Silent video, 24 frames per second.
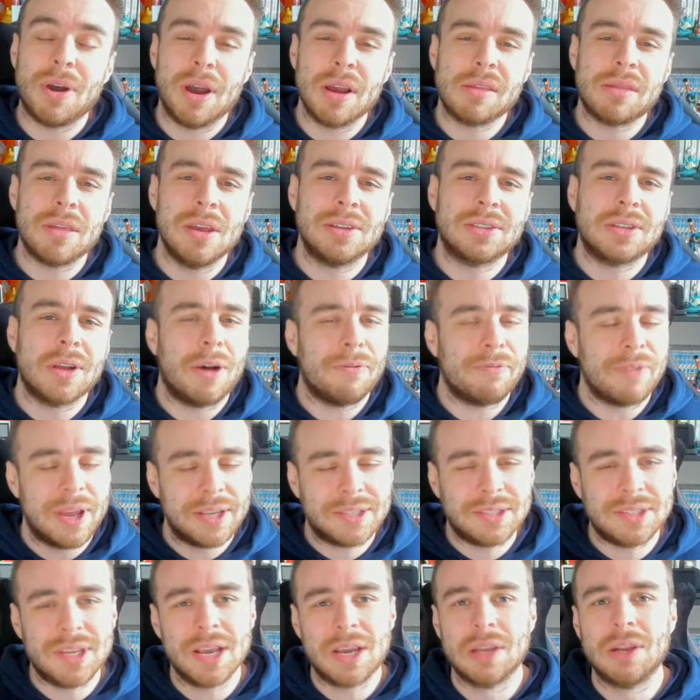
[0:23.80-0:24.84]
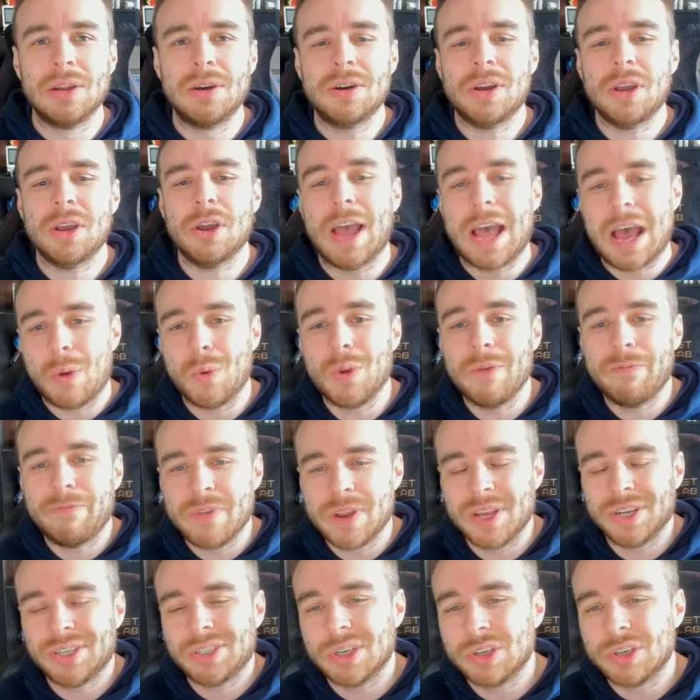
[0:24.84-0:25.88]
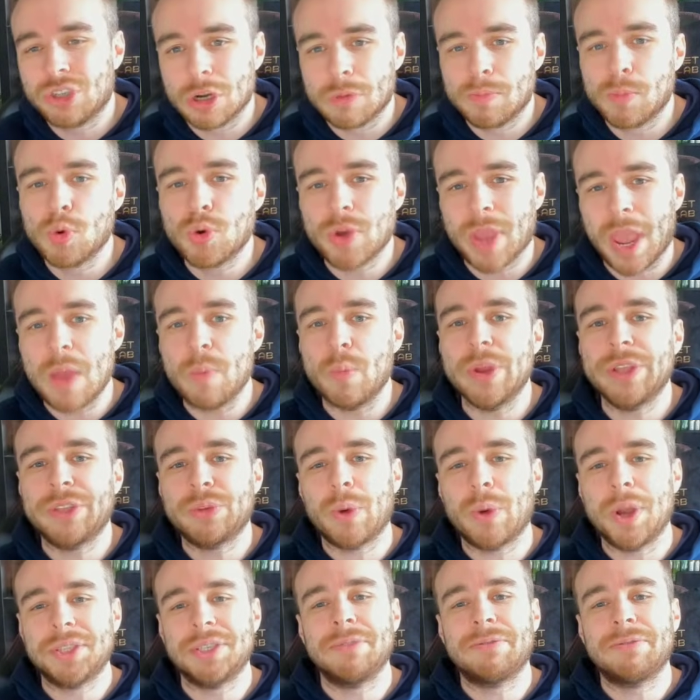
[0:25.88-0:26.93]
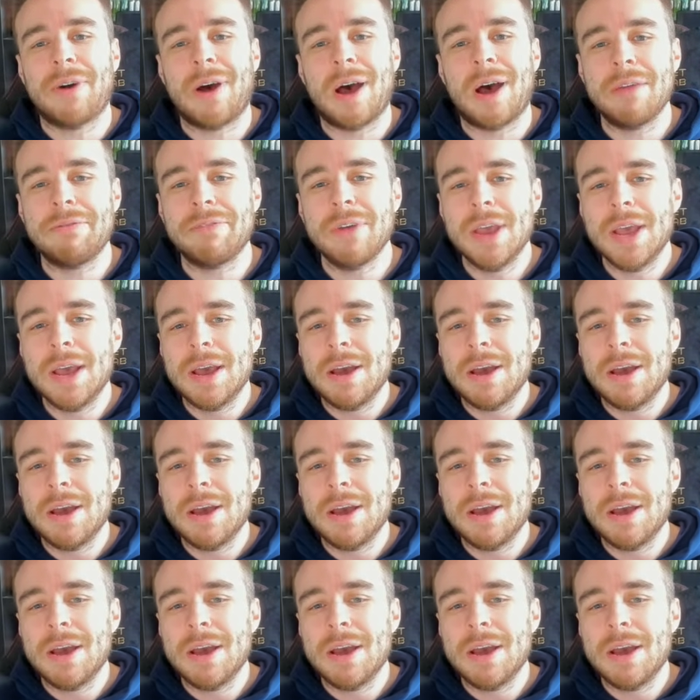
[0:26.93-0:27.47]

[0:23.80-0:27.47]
things off, let's take a look at how we finished double Game Week 25.